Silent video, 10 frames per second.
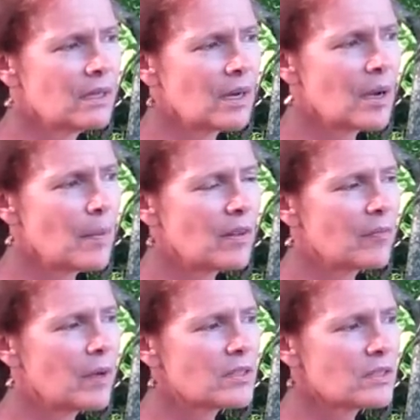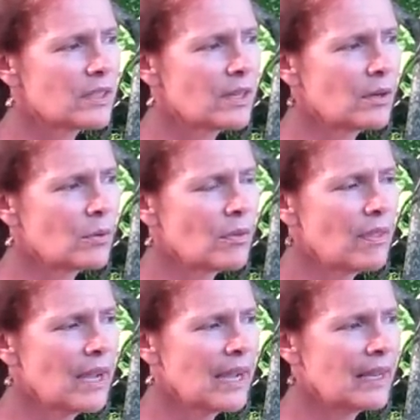a couple of months ago
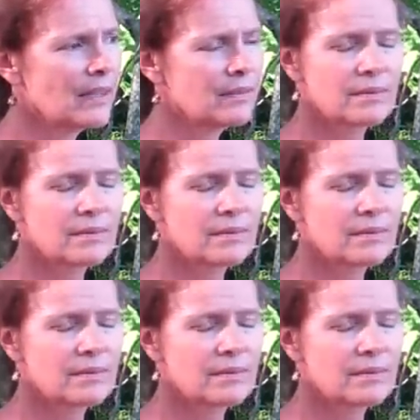that